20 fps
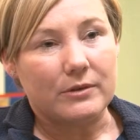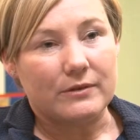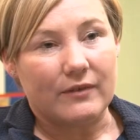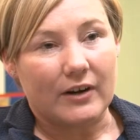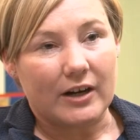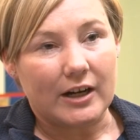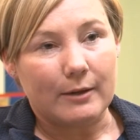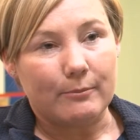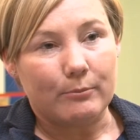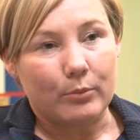It was
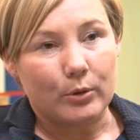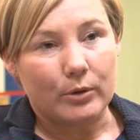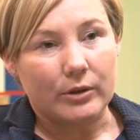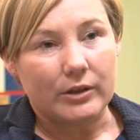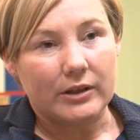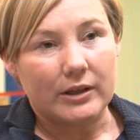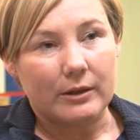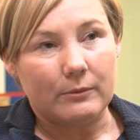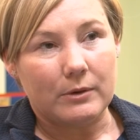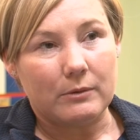very
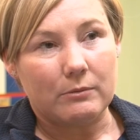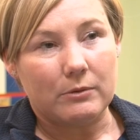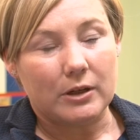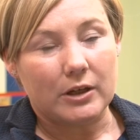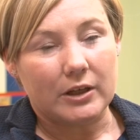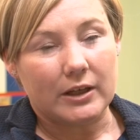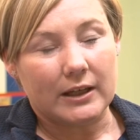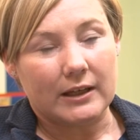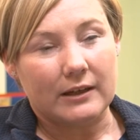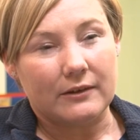important that we were
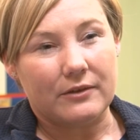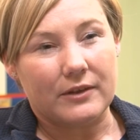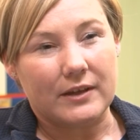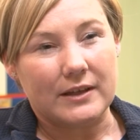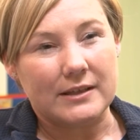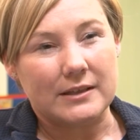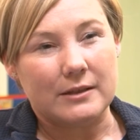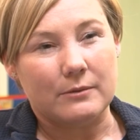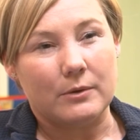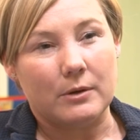looking at
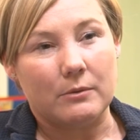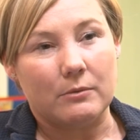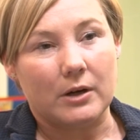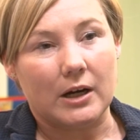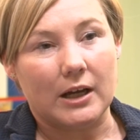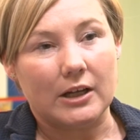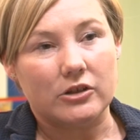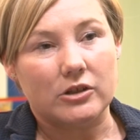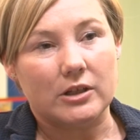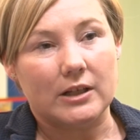things that we were
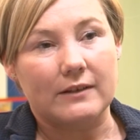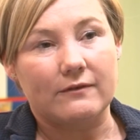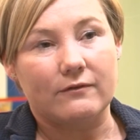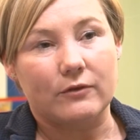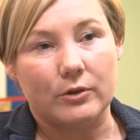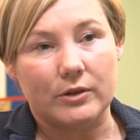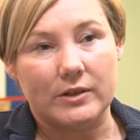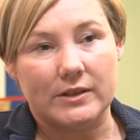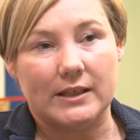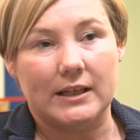actually
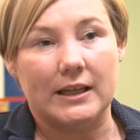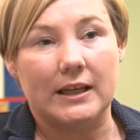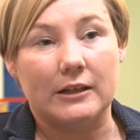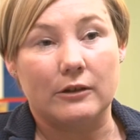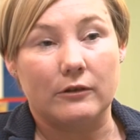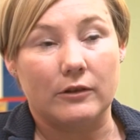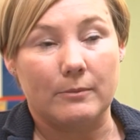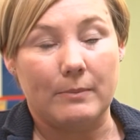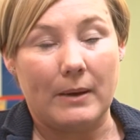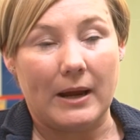focusing in
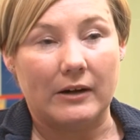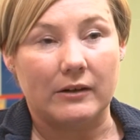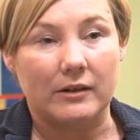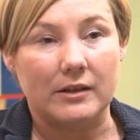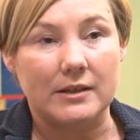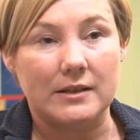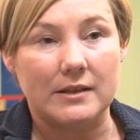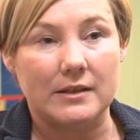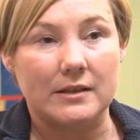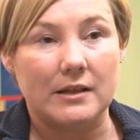on the
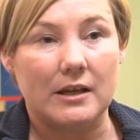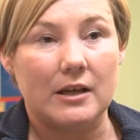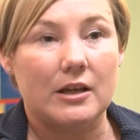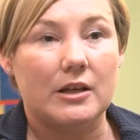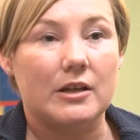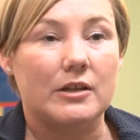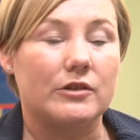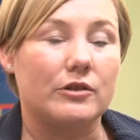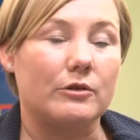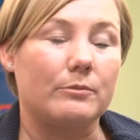parents.
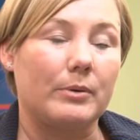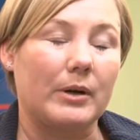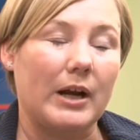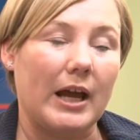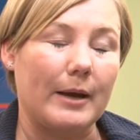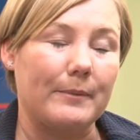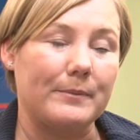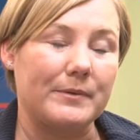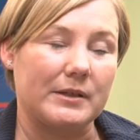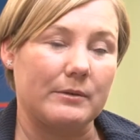So
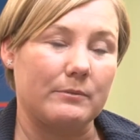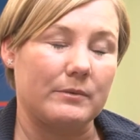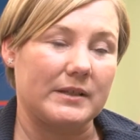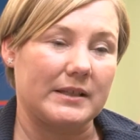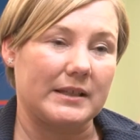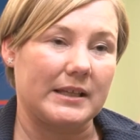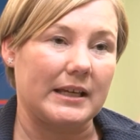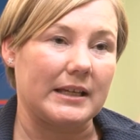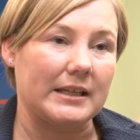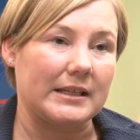perhaps it was
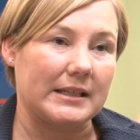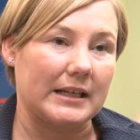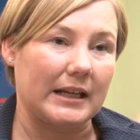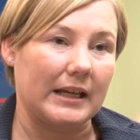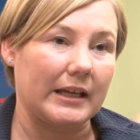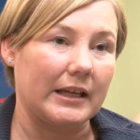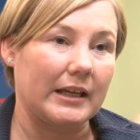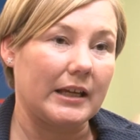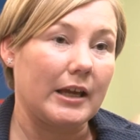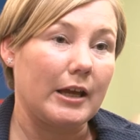things
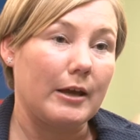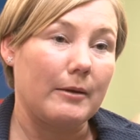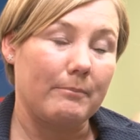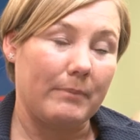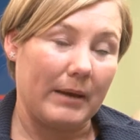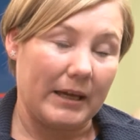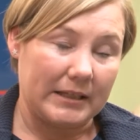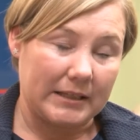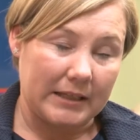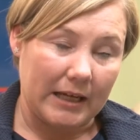like
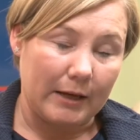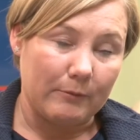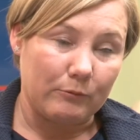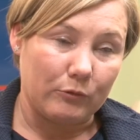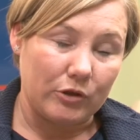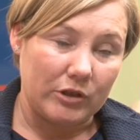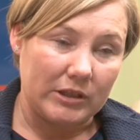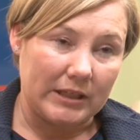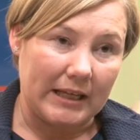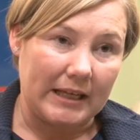bedtime
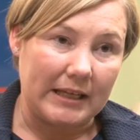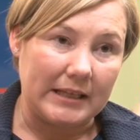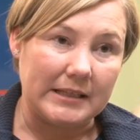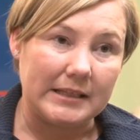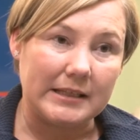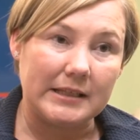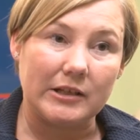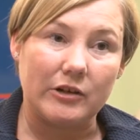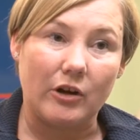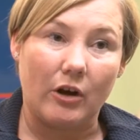
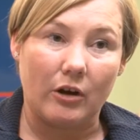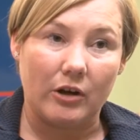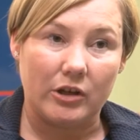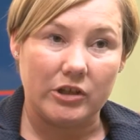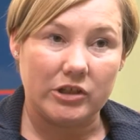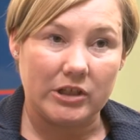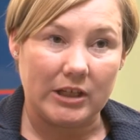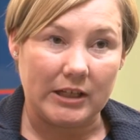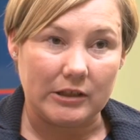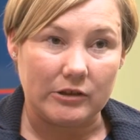routines and how
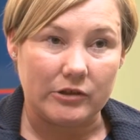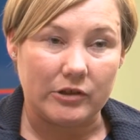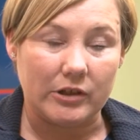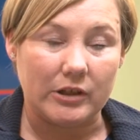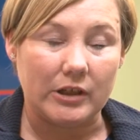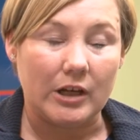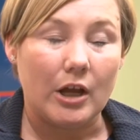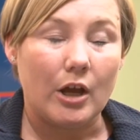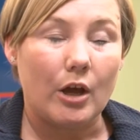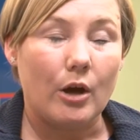
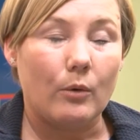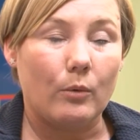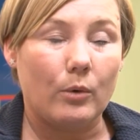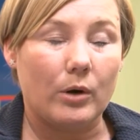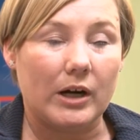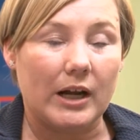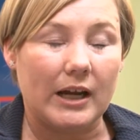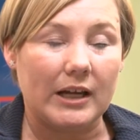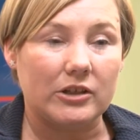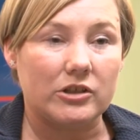children
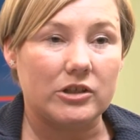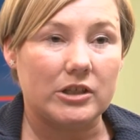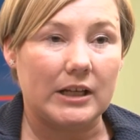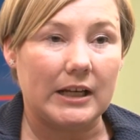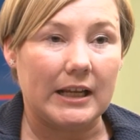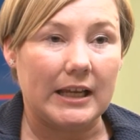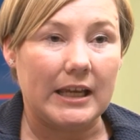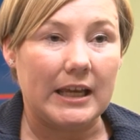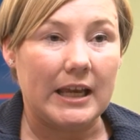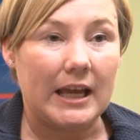were
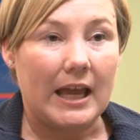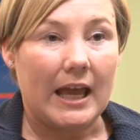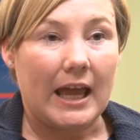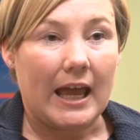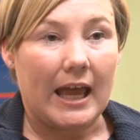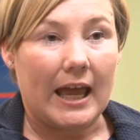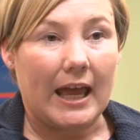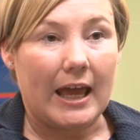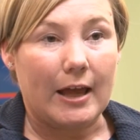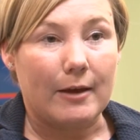actually
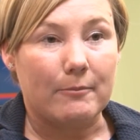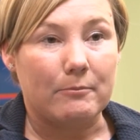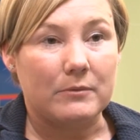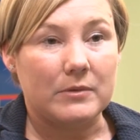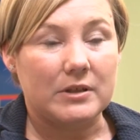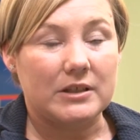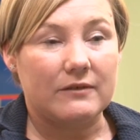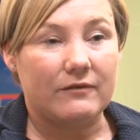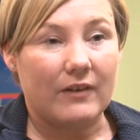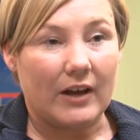
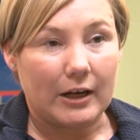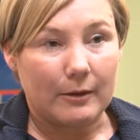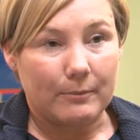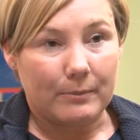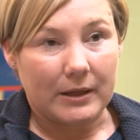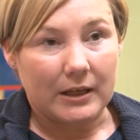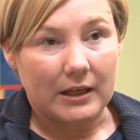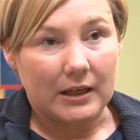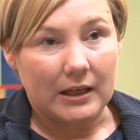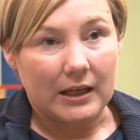
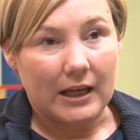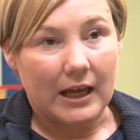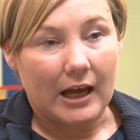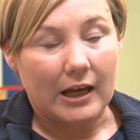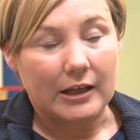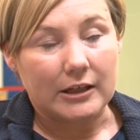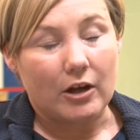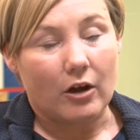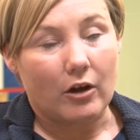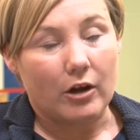developing
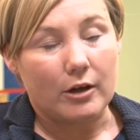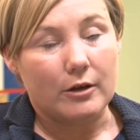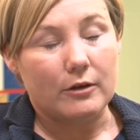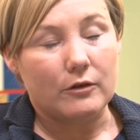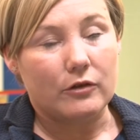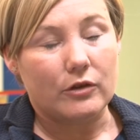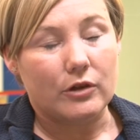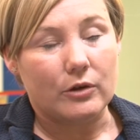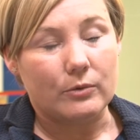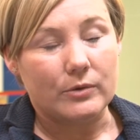and how
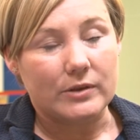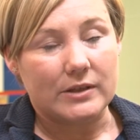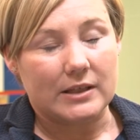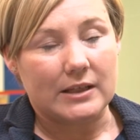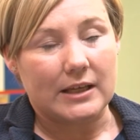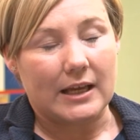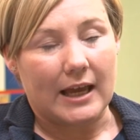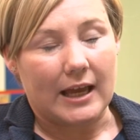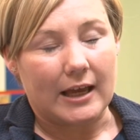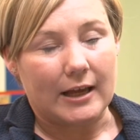those
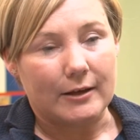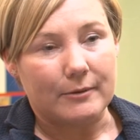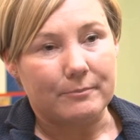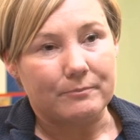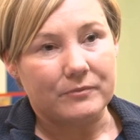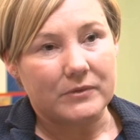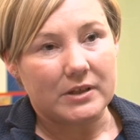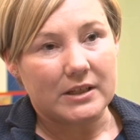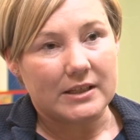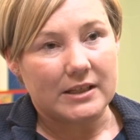
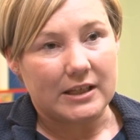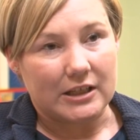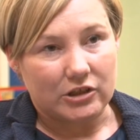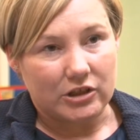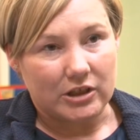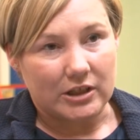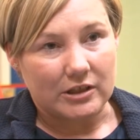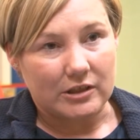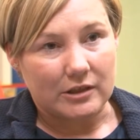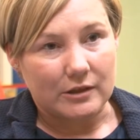
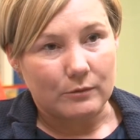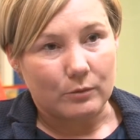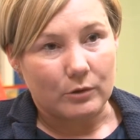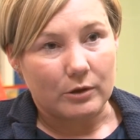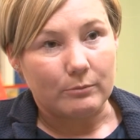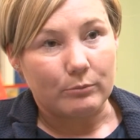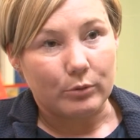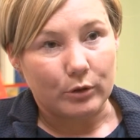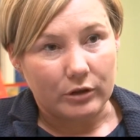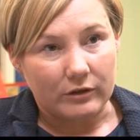situations were
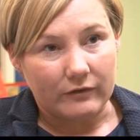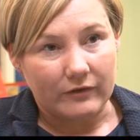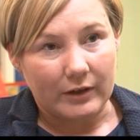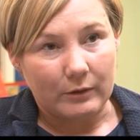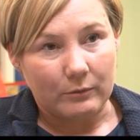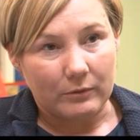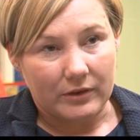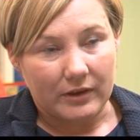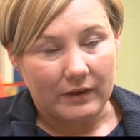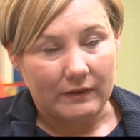
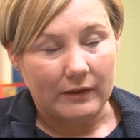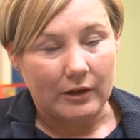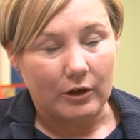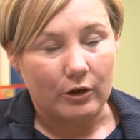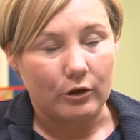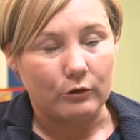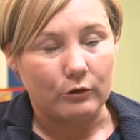improving within the